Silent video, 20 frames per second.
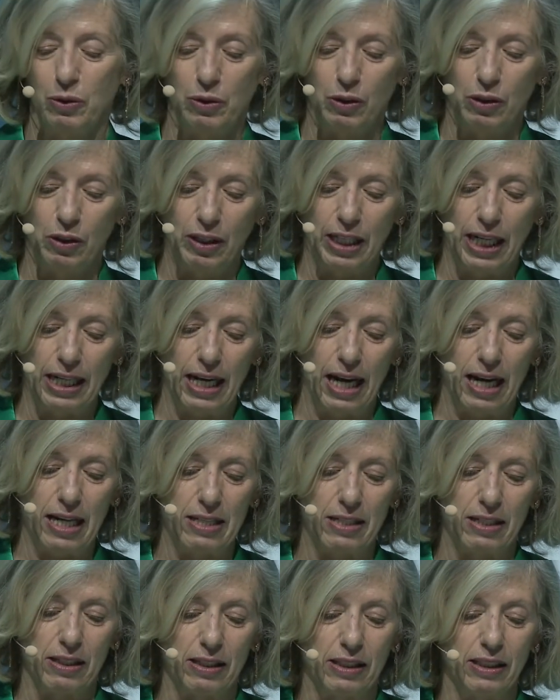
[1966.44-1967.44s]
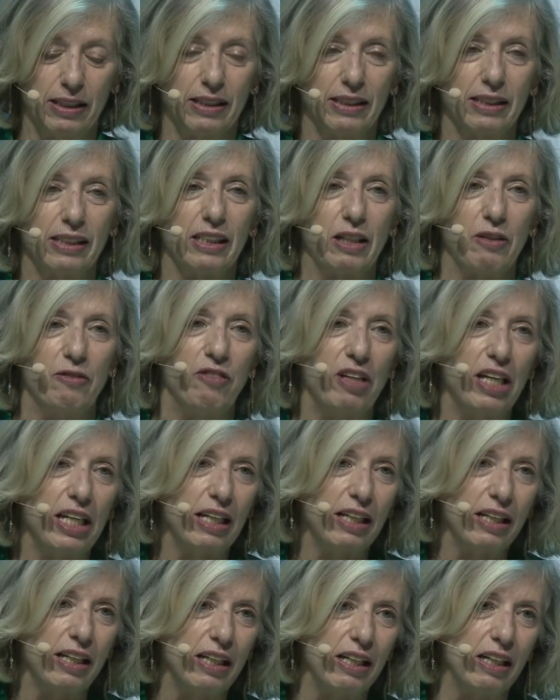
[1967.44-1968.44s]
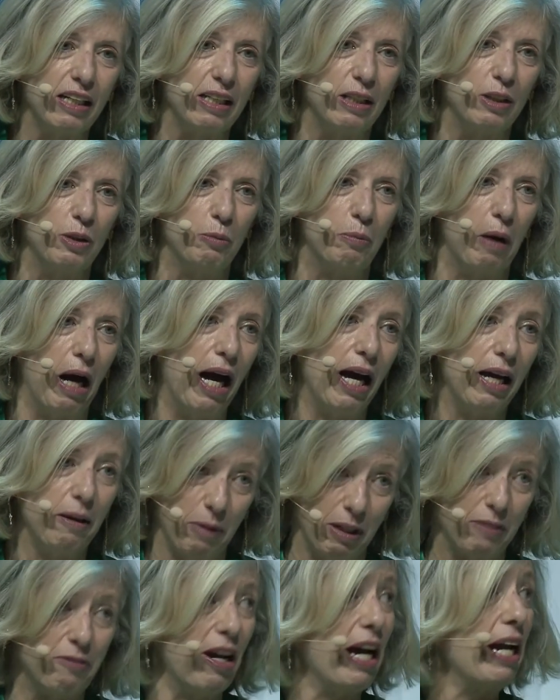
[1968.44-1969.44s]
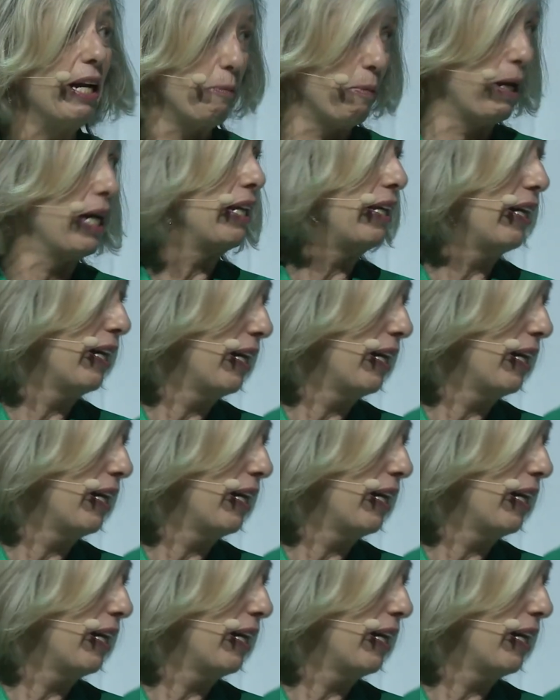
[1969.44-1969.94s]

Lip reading: the organizer convening here in Dubai, but very many